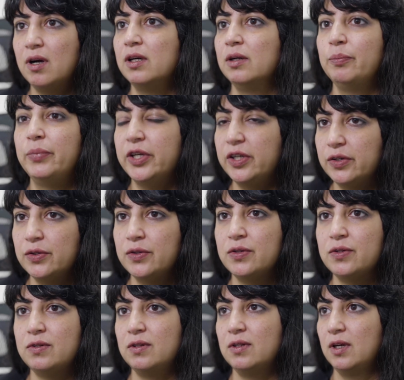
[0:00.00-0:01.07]
are
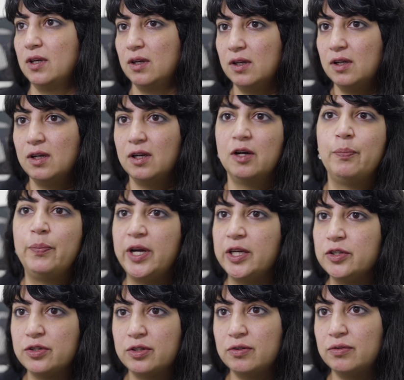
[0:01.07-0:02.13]
because a
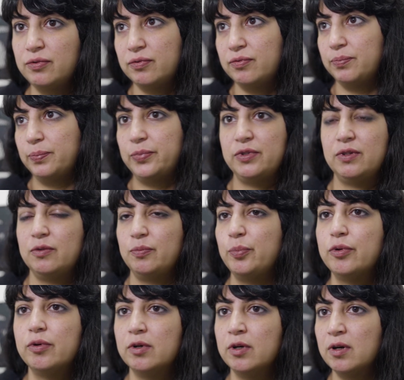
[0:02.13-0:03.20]
bunch of sort of
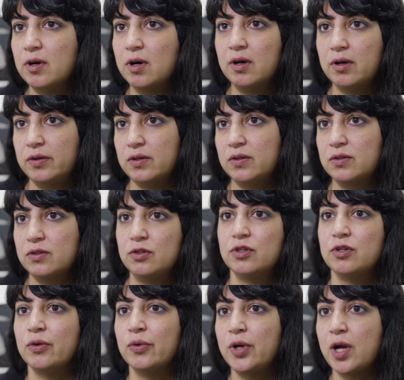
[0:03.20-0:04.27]
poor artists showed